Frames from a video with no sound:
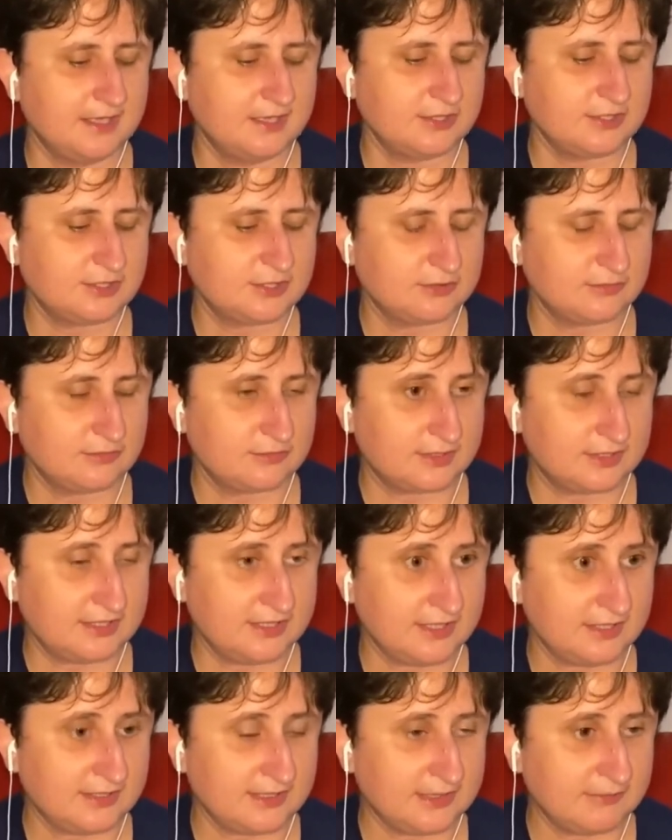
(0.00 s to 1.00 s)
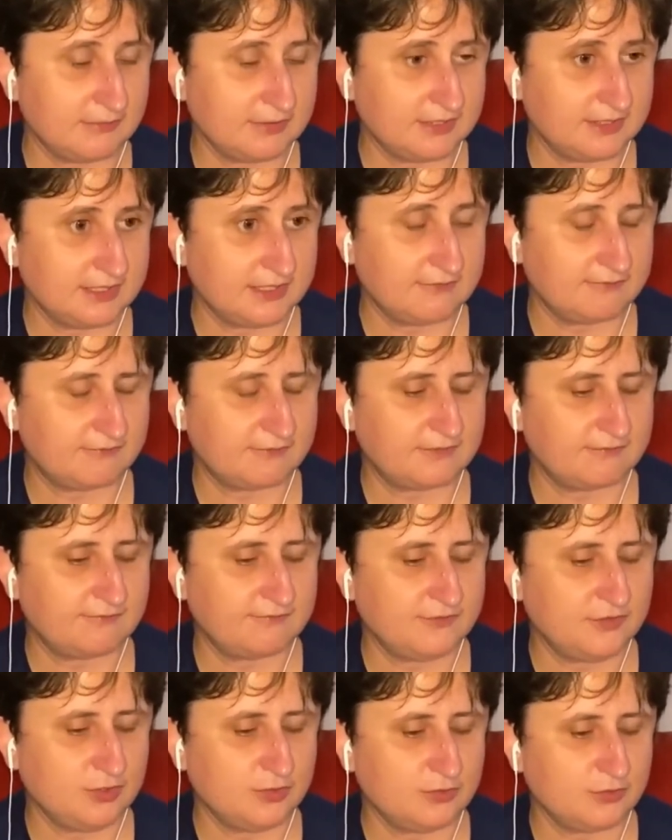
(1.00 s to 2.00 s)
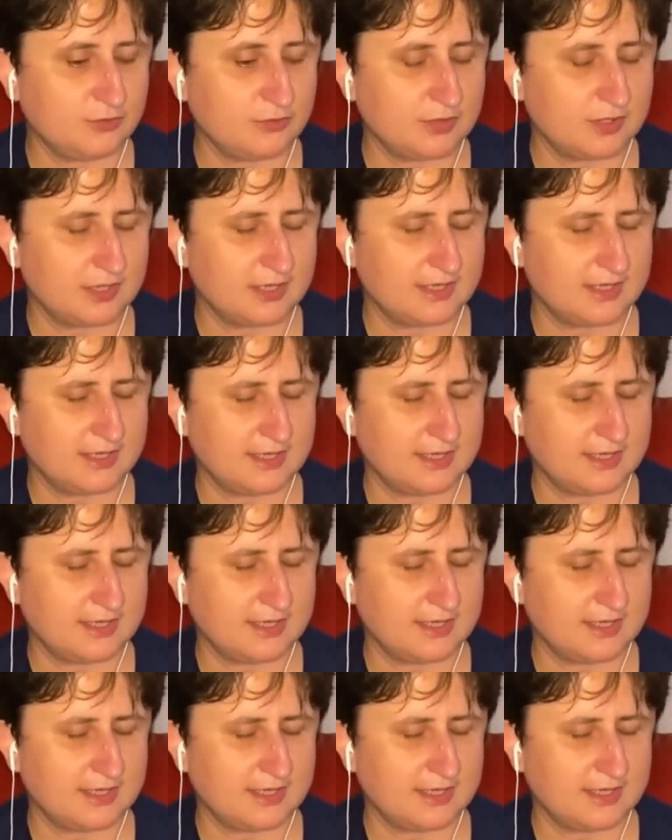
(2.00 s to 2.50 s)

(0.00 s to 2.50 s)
So here I will give few